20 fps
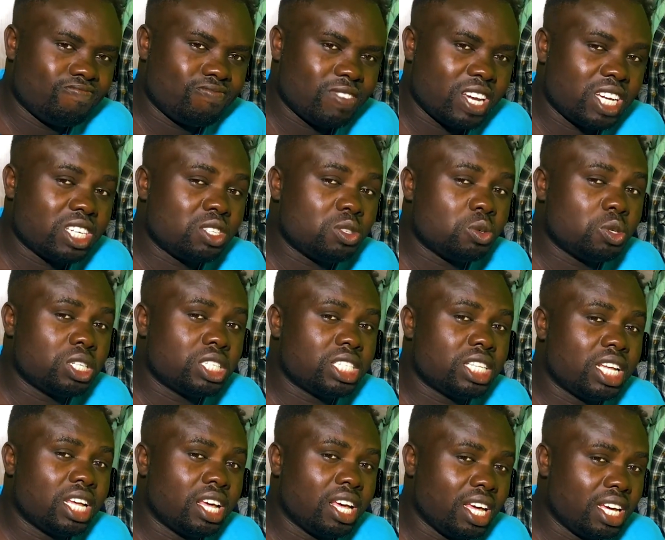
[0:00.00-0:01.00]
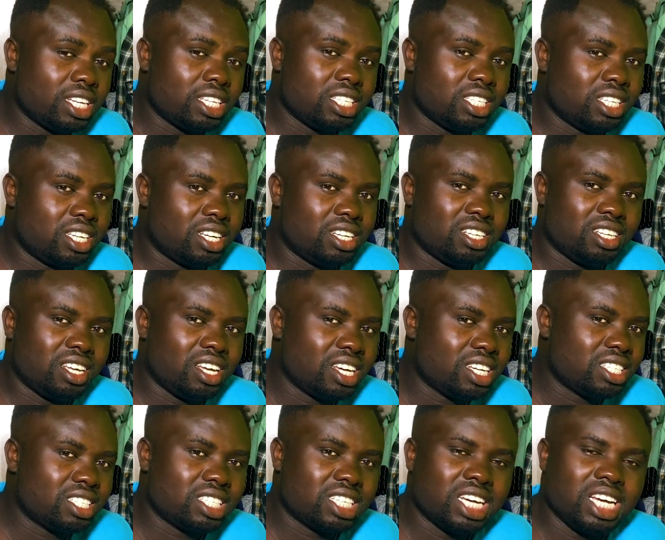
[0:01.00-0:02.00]
It was hectic and
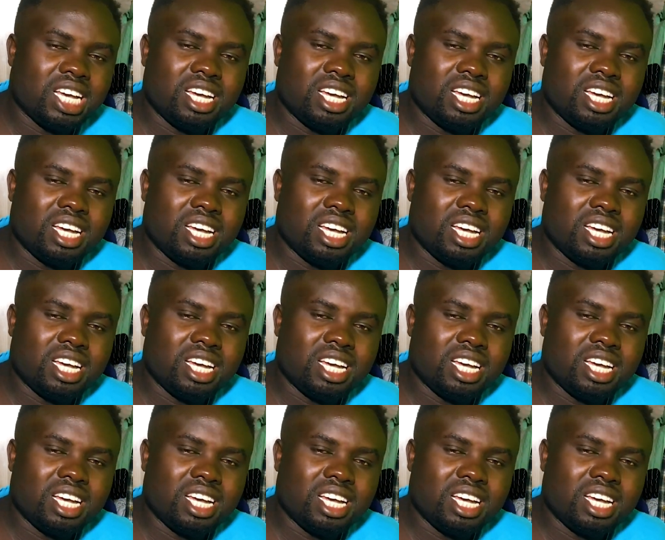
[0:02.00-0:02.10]
hectic.